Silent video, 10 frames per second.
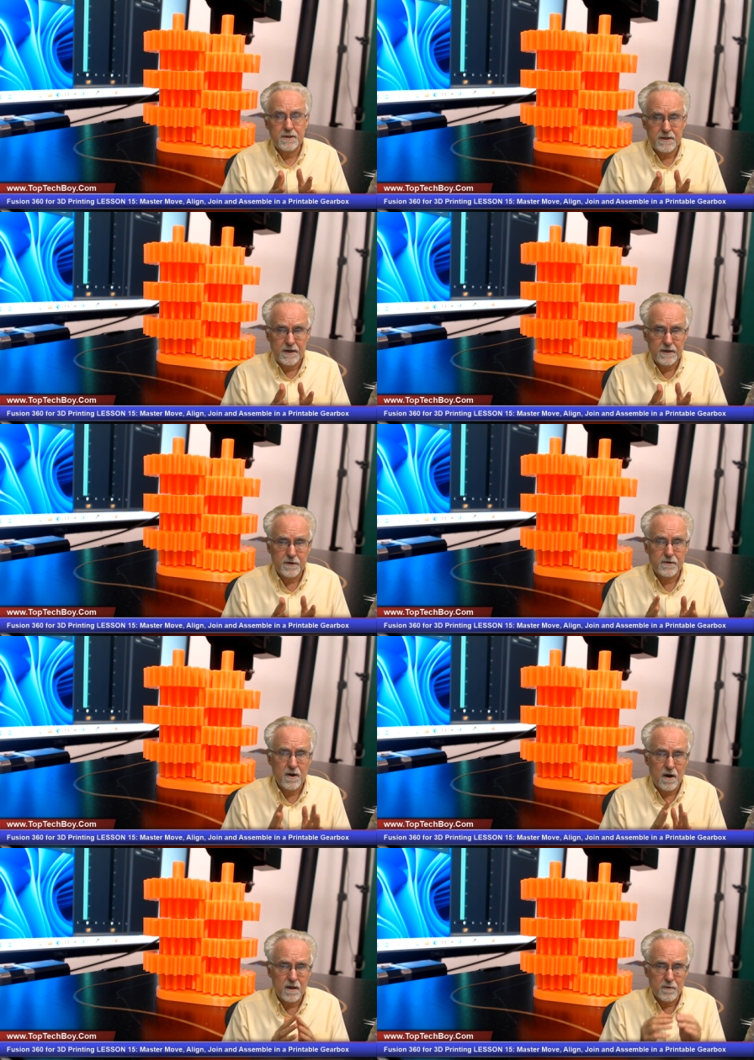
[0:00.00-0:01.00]
setting your
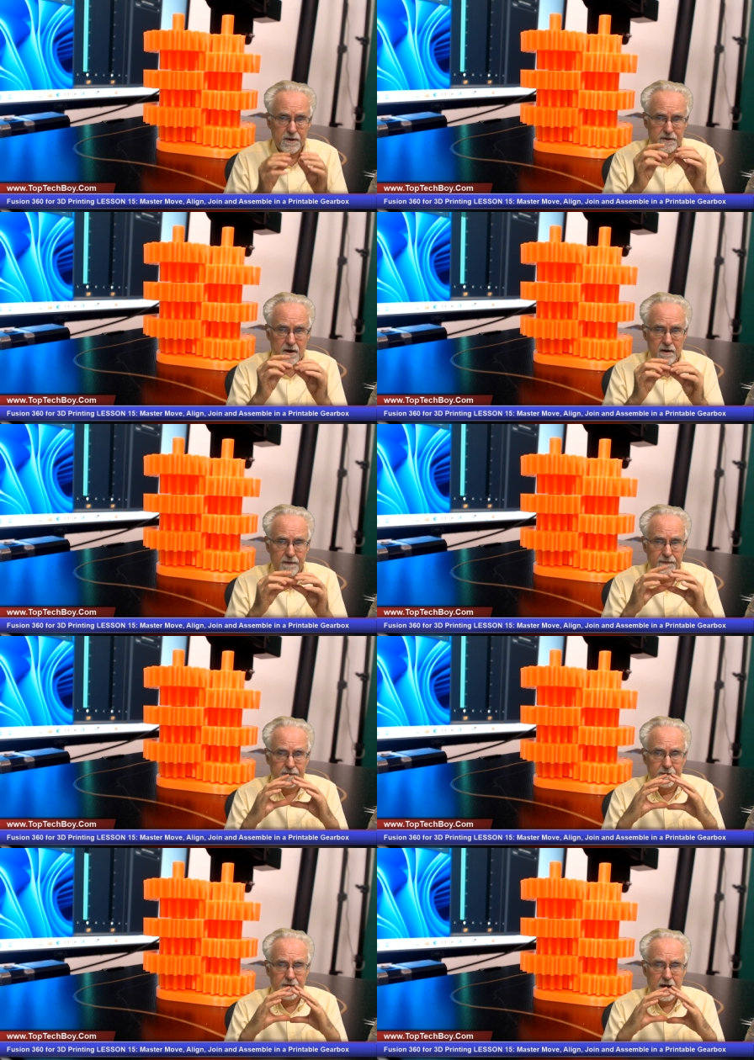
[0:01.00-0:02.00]
tolerance on
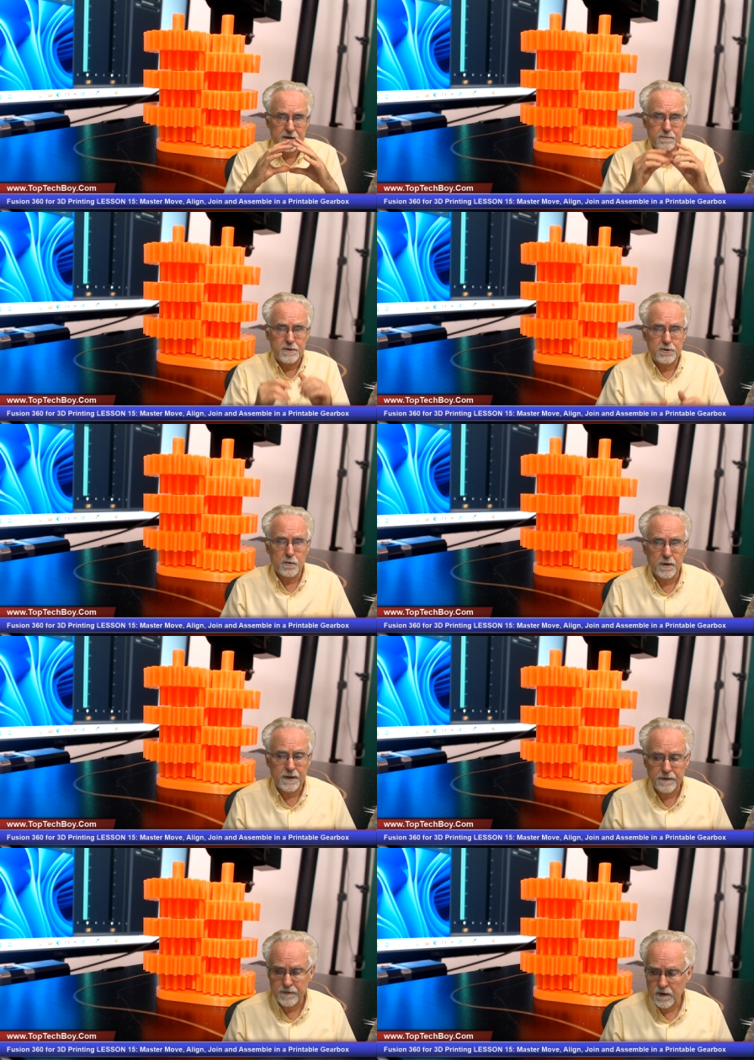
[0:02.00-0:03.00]
the vast
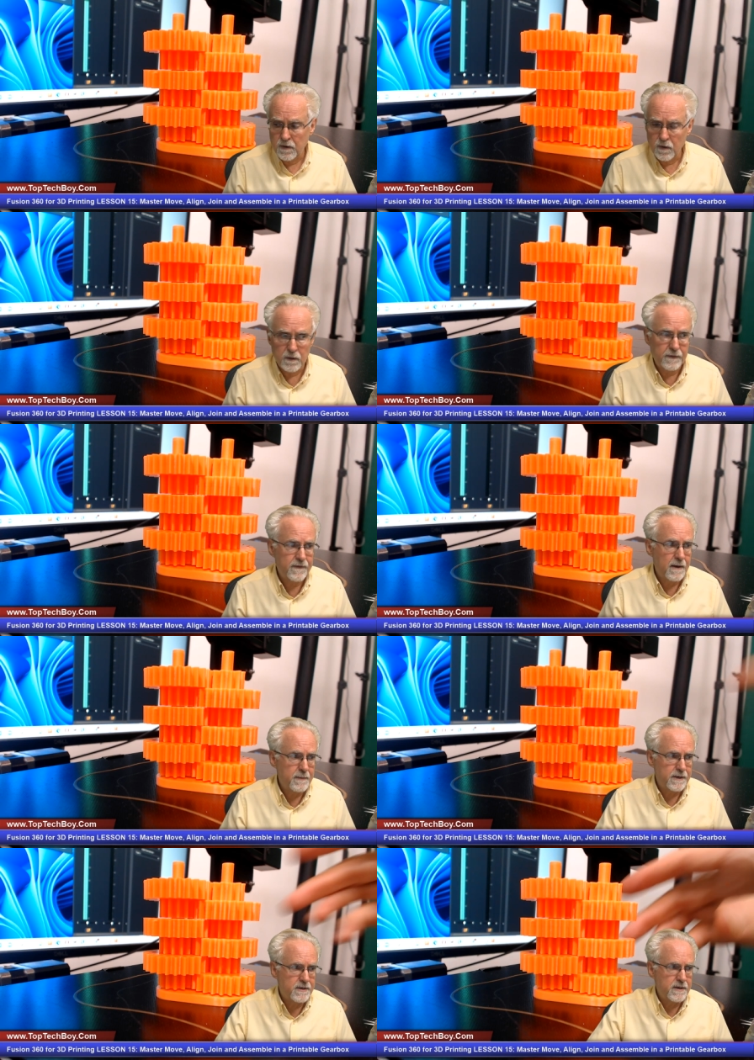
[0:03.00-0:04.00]
majority of the hole, if that
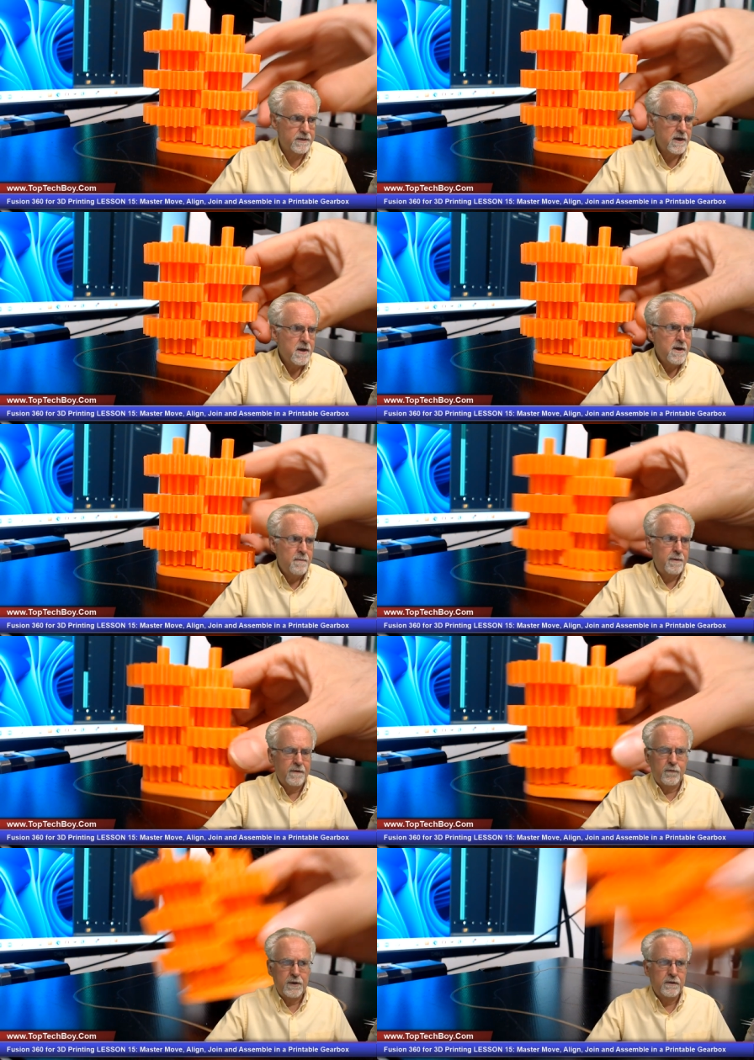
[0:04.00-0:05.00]
makes sense. But
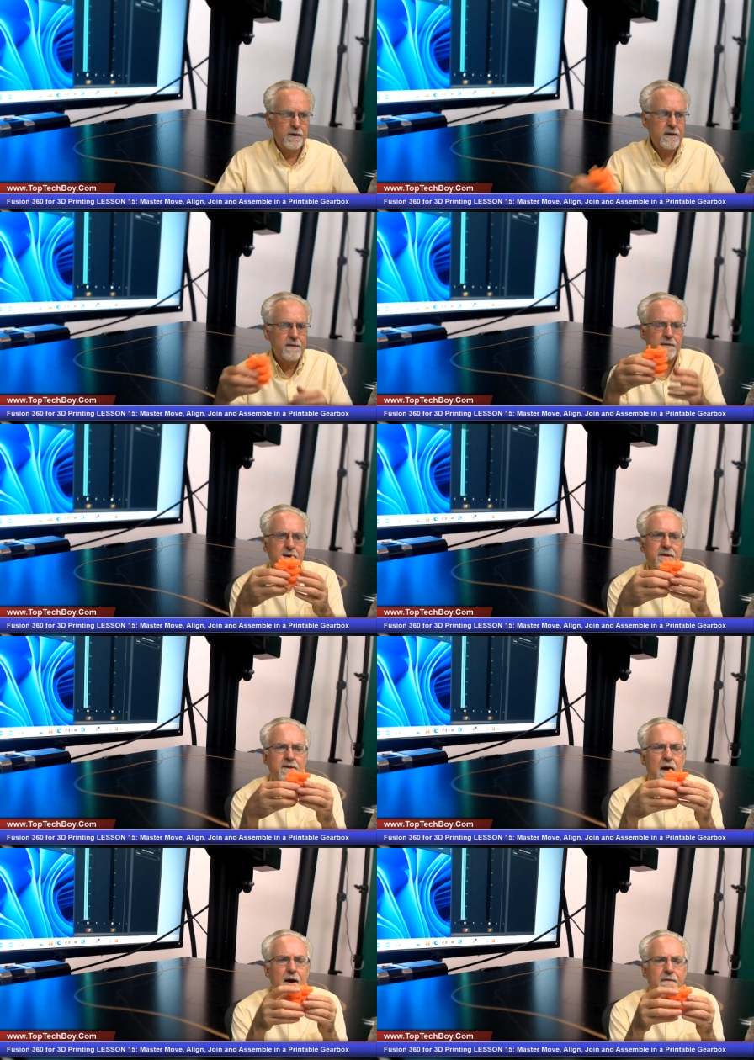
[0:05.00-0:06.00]
if we look at this,
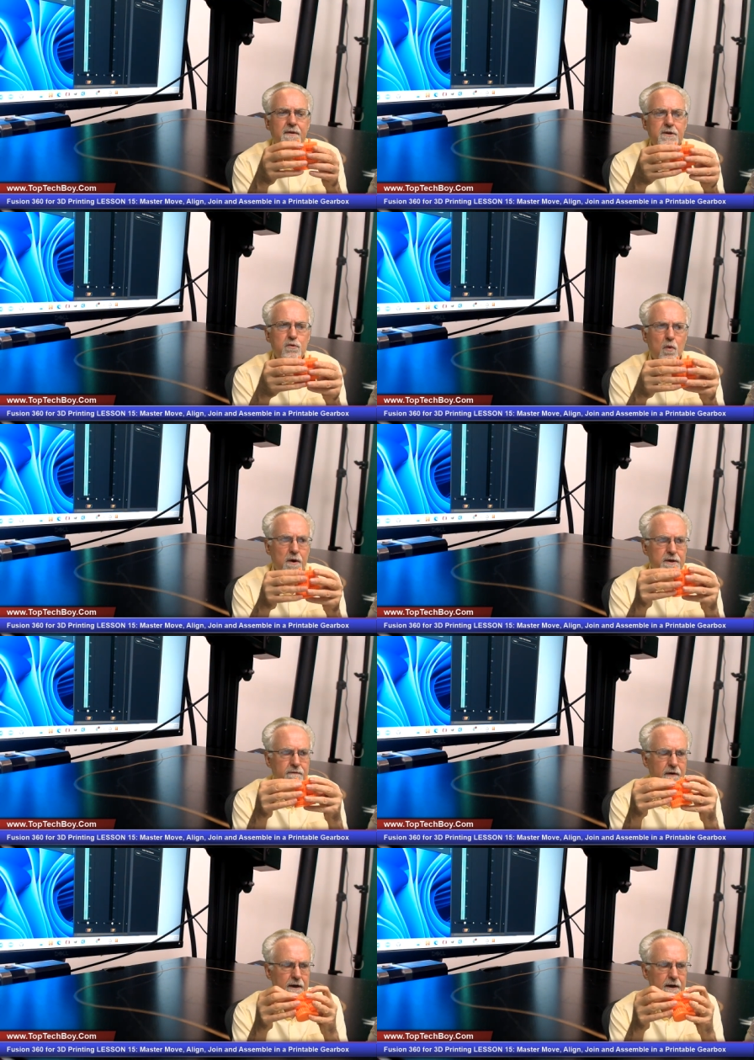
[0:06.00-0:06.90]
uh, this works very